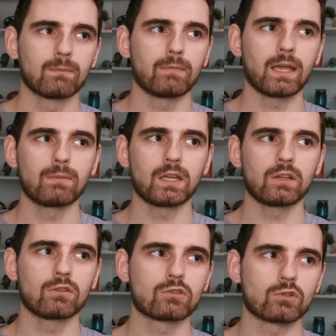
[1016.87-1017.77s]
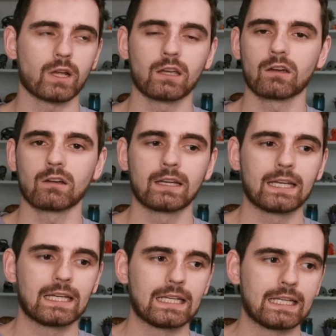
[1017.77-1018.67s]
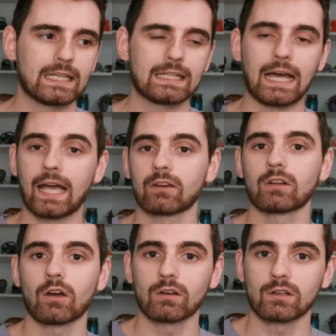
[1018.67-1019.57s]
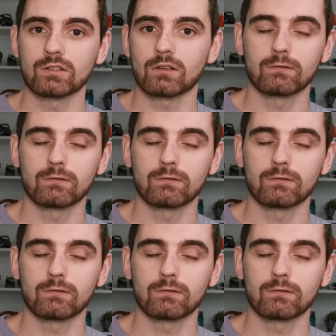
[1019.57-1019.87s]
Maybe you trigger in Ironheart on turn